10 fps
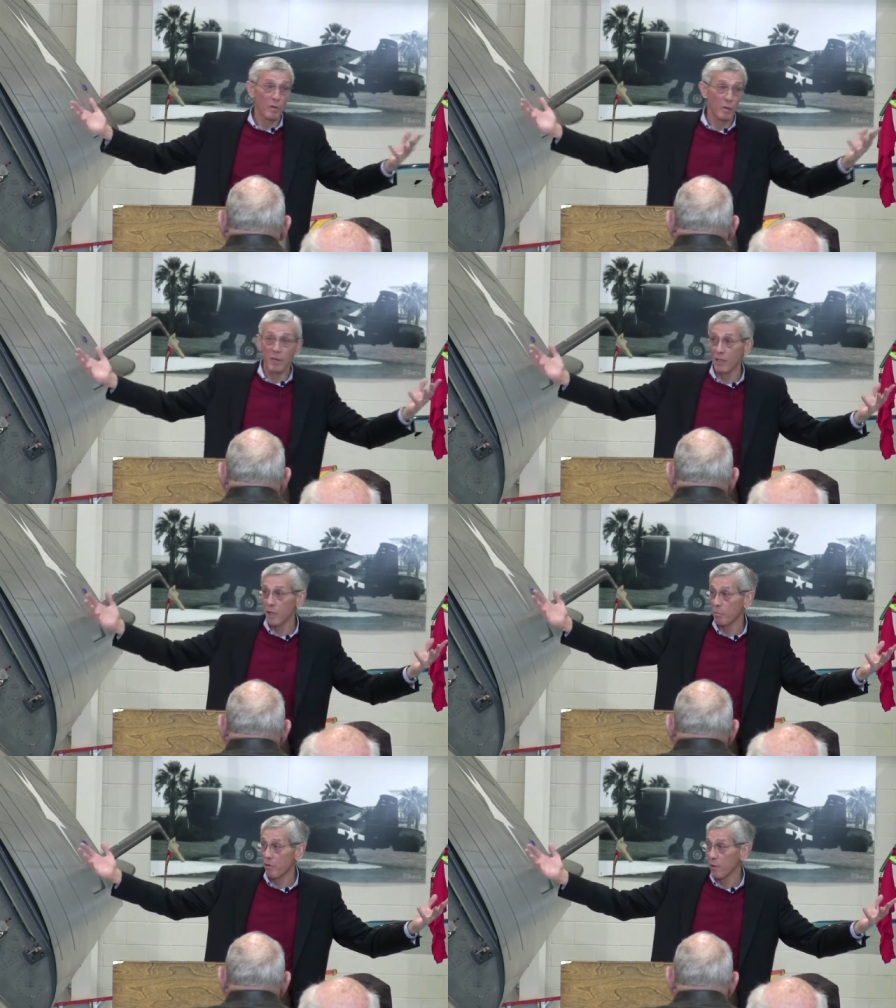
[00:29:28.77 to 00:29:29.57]
probably
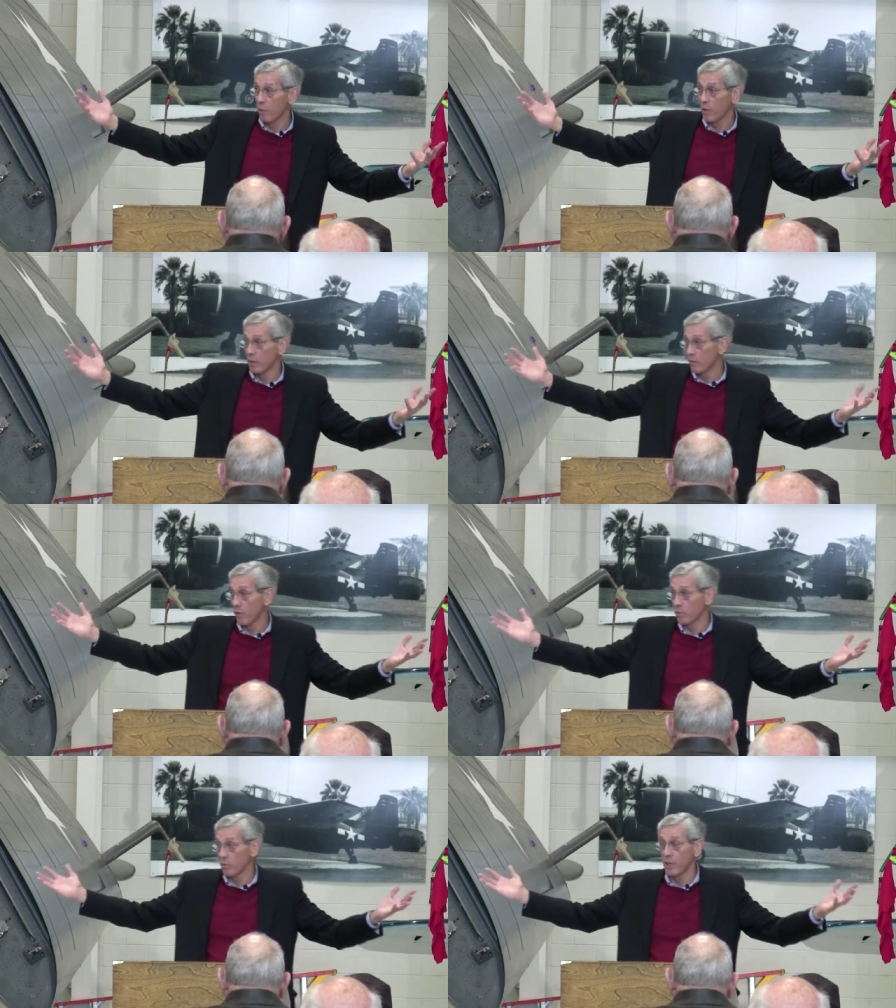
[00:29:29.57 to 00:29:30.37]
picked up right away
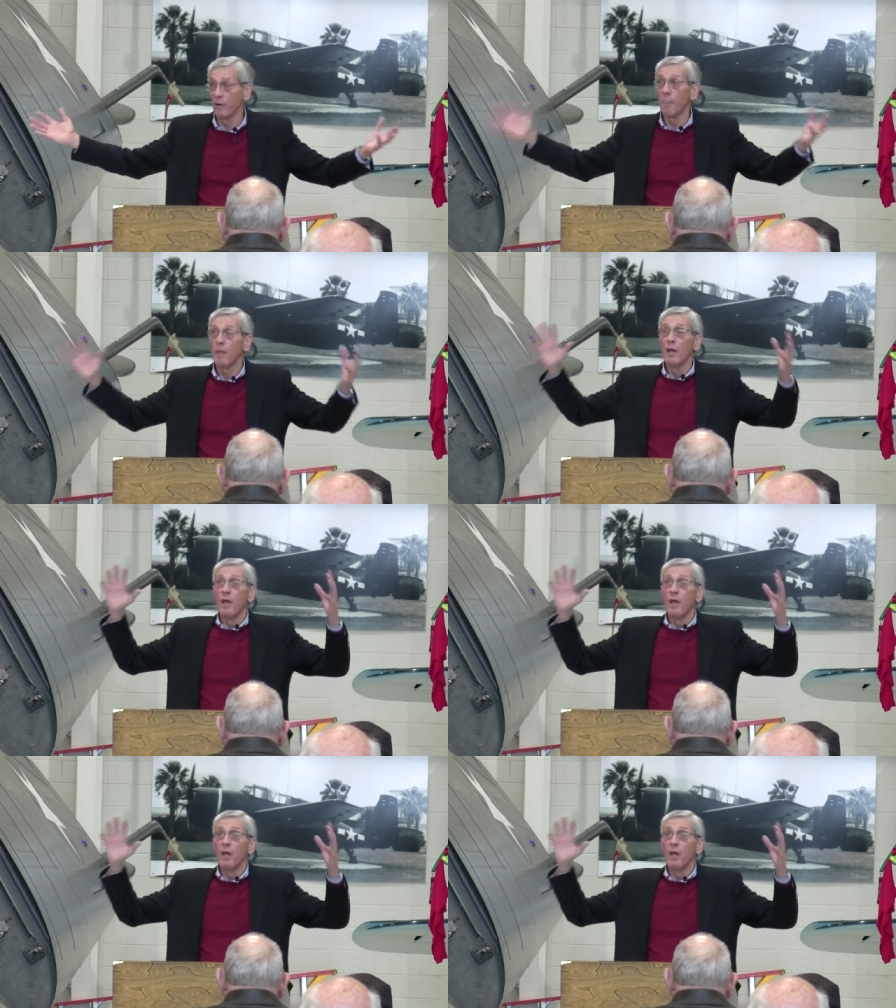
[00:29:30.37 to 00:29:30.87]
as far as we know.